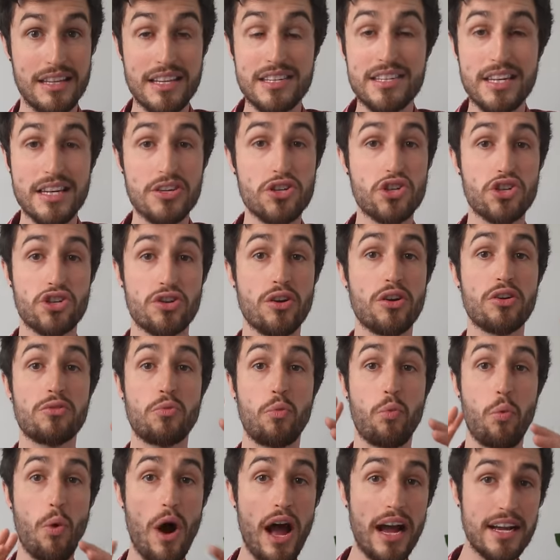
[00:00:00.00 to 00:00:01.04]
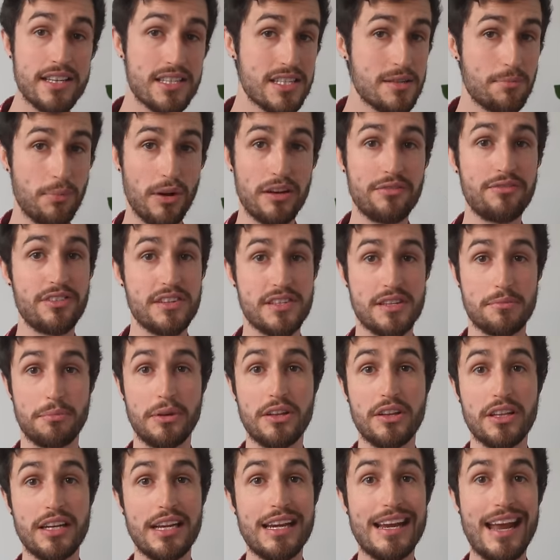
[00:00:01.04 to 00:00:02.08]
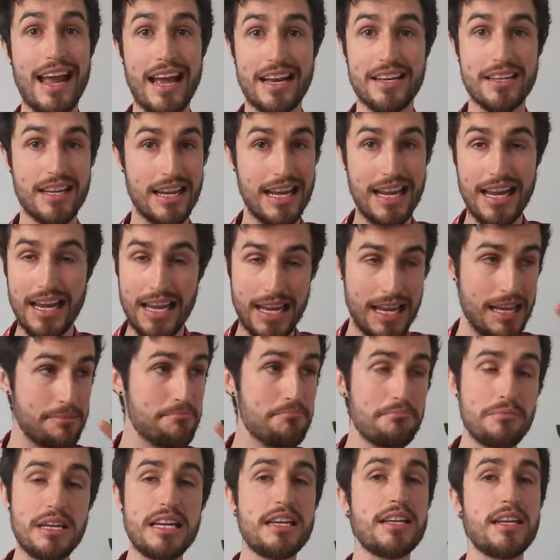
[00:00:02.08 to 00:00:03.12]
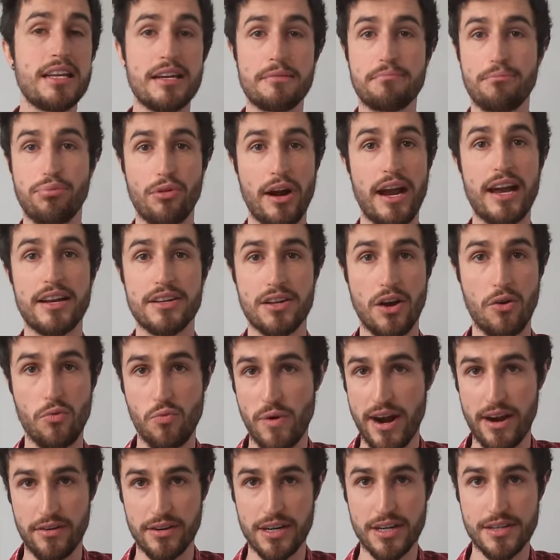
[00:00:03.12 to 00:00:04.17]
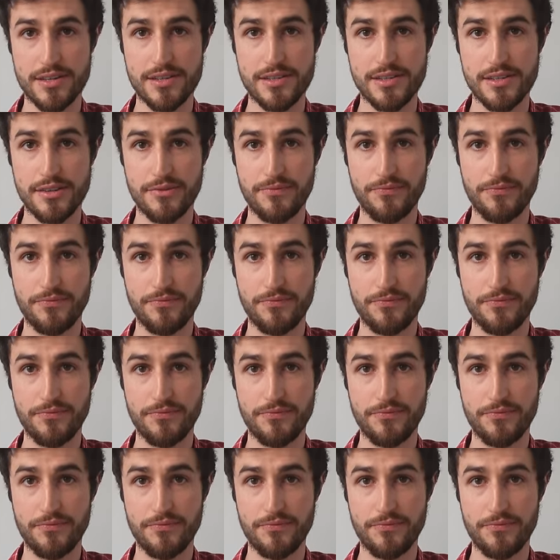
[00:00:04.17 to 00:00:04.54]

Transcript: This ensured widespread visibility and immediate brand awareness.